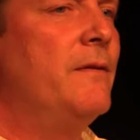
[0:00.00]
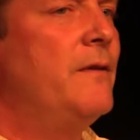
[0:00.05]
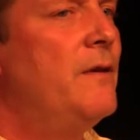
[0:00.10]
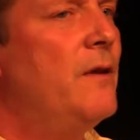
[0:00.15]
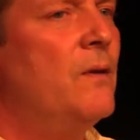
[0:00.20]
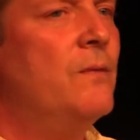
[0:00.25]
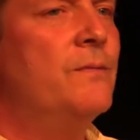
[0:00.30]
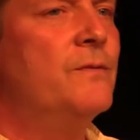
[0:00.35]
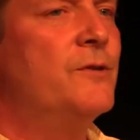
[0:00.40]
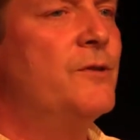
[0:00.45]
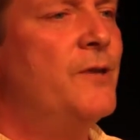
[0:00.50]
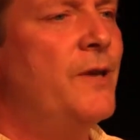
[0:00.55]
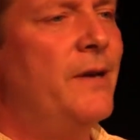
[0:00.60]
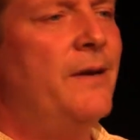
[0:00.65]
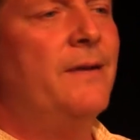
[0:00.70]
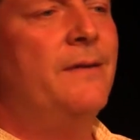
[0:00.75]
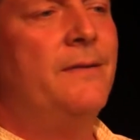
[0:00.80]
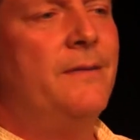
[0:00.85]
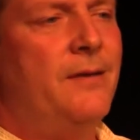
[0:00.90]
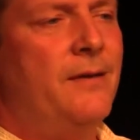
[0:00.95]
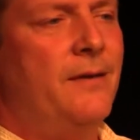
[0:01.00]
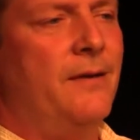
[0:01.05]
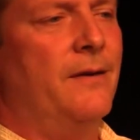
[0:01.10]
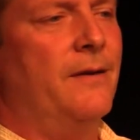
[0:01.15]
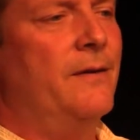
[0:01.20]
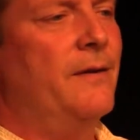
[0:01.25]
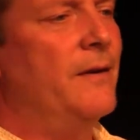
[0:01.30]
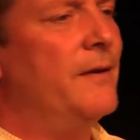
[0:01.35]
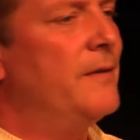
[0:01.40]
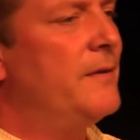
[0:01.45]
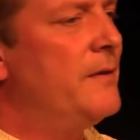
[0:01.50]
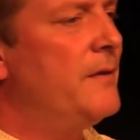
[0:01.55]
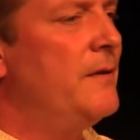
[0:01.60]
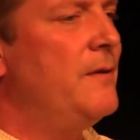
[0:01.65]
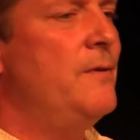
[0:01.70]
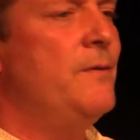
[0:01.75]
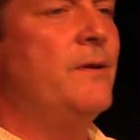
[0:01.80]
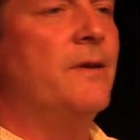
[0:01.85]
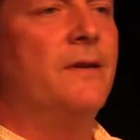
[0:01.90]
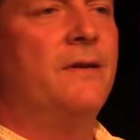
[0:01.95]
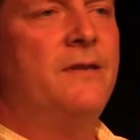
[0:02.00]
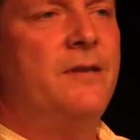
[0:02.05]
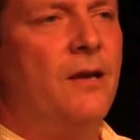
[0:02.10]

don't shed a tear until you can